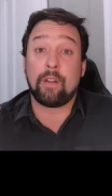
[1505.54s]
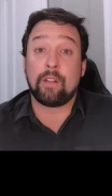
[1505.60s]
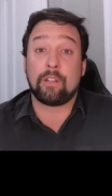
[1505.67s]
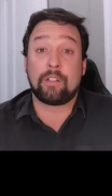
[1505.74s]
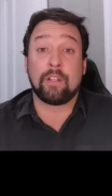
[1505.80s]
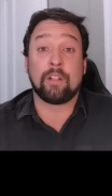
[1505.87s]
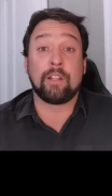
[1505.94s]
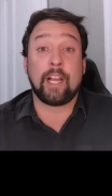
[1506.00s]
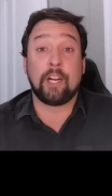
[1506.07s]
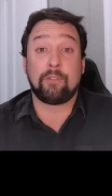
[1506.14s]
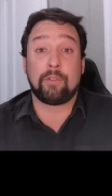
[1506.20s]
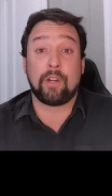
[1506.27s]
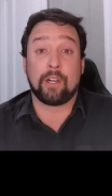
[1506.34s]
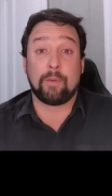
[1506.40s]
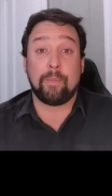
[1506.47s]
this, the layers
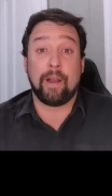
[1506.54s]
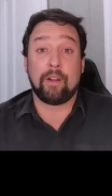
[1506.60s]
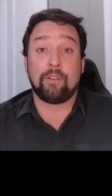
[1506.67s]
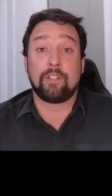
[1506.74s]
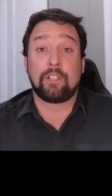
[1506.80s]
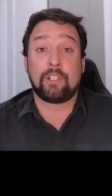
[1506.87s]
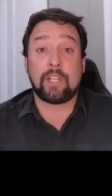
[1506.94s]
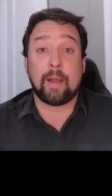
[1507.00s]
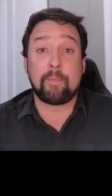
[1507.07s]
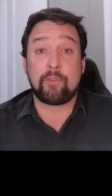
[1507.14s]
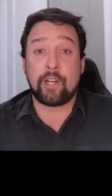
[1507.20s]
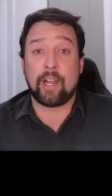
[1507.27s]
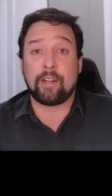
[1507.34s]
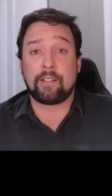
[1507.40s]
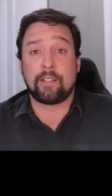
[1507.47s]
we talked about:
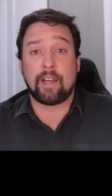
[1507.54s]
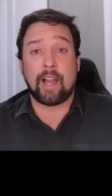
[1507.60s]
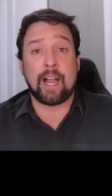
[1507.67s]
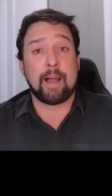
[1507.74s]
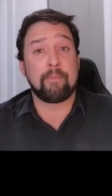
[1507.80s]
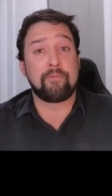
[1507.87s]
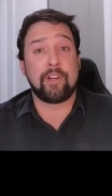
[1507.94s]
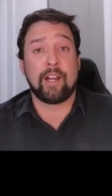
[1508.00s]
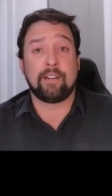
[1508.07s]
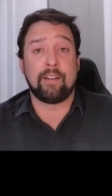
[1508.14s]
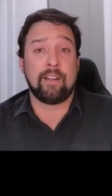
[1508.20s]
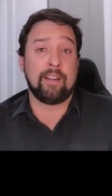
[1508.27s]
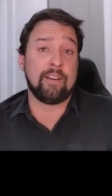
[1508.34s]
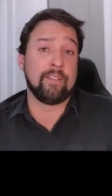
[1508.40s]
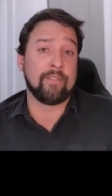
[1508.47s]
subject, object,
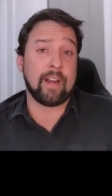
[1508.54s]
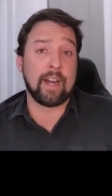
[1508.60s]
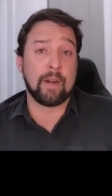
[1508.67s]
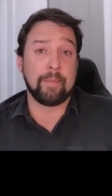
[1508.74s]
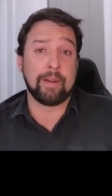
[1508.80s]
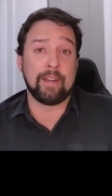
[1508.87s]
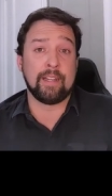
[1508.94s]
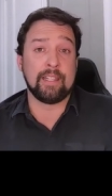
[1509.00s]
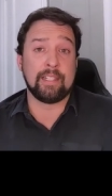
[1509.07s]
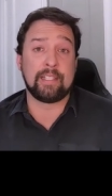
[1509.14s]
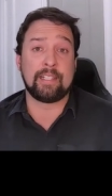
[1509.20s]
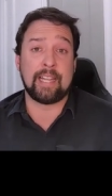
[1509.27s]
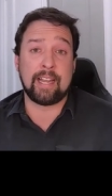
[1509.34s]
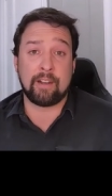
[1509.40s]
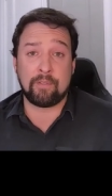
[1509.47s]
environment, and
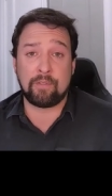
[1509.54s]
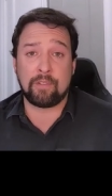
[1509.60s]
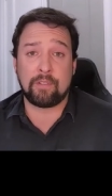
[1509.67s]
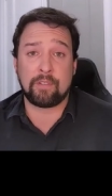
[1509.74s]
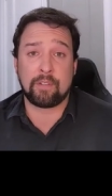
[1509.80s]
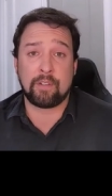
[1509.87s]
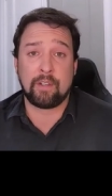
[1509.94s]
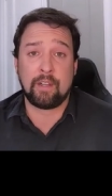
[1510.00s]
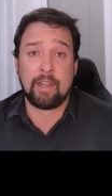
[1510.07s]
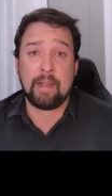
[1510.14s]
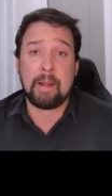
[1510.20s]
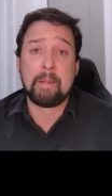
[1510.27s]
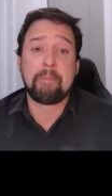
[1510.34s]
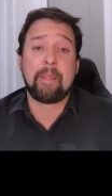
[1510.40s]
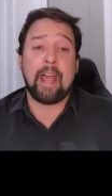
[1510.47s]
sound.
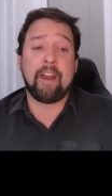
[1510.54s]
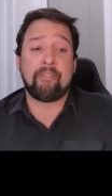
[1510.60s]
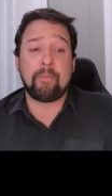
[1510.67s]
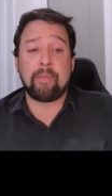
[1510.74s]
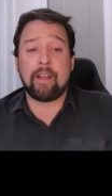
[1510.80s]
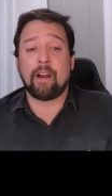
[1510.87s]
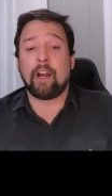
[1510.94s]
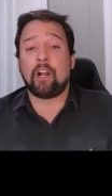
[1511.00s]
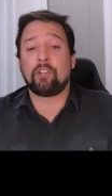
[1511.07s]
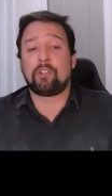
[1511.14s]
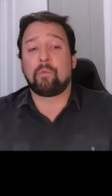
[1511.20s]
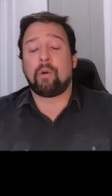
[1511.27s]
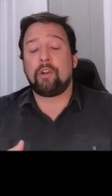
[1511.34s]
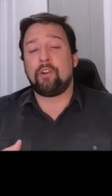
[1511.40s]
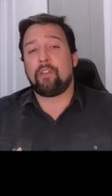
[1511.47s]
And from there, I also
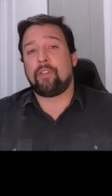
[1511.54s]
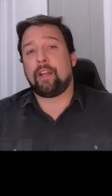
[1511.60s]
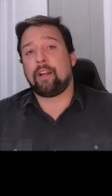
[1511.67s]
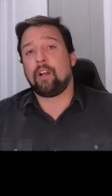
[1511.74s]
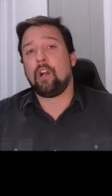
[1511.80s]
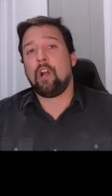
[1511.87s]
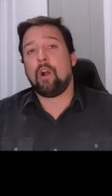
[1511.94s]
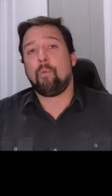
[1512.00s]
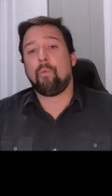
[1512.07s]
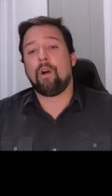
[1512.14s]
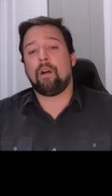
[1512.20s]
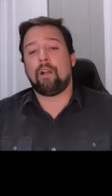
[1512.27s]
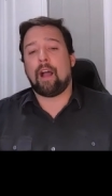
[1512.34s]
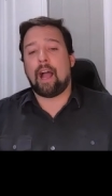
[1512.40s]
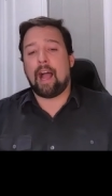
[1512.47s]
want you to think,
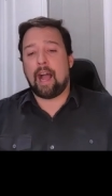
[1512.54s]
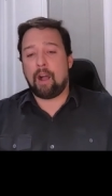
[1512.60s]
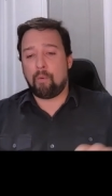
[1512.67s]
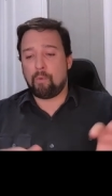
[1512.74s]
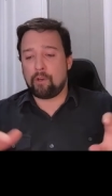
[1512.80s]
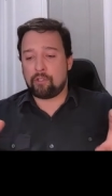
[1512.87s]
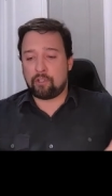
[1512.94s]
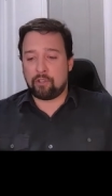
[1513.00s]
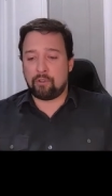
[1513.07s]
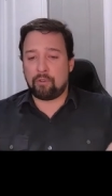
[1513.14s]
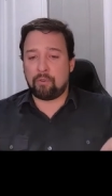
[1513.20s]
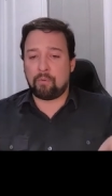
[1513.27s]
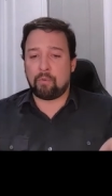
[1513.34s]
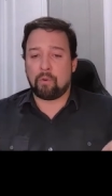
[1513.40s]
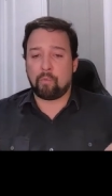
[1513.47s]
well, how would
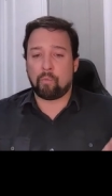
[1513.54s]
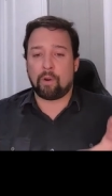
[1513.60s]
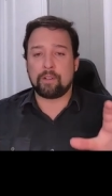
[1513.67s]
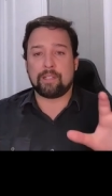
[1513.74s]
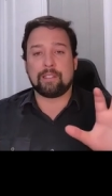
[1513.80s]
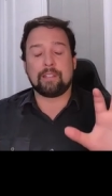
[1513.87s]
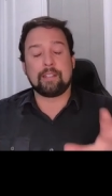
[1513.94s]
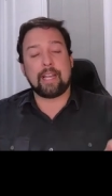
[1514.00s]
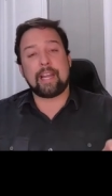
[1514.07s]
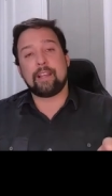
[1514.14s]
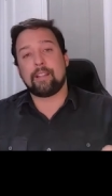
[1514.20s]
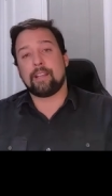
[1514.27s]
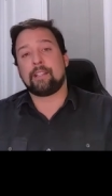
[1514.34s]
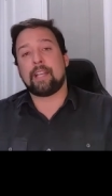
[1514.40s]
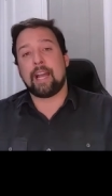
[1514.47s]
you want to lay
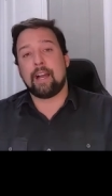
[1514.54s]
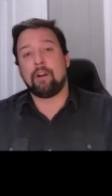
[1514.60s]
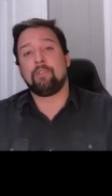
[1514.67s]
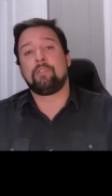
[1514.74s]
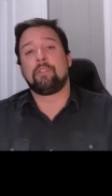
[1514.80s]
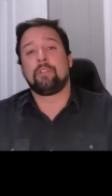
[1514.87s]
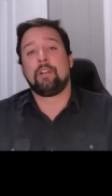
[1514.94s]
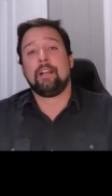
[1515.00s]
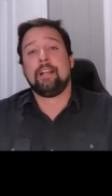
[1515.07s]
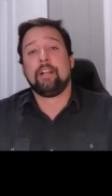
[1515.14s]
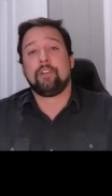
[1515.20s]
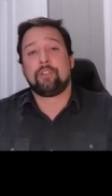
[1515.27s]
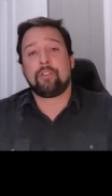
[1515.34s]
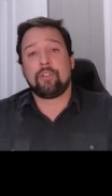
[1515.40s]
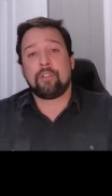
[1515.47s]
this out
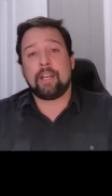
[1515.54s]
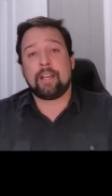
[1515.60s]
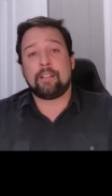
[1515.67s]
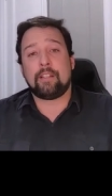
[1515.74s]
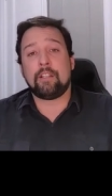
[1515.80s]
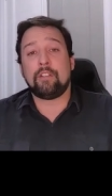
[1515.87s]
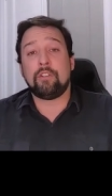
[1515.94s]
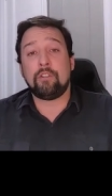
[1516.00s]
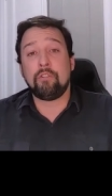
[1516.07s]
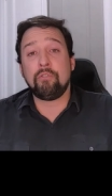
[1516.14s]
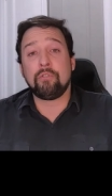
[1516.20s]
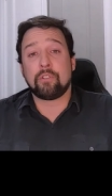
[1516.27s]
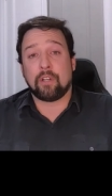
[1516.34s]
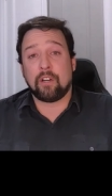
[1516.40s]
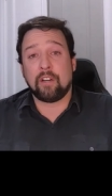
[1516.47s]
so that the
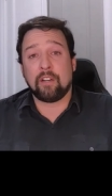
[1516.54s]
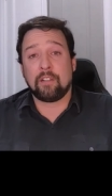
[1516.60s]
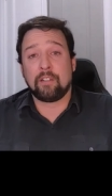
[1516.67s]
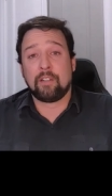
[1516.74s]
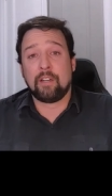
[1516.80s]
user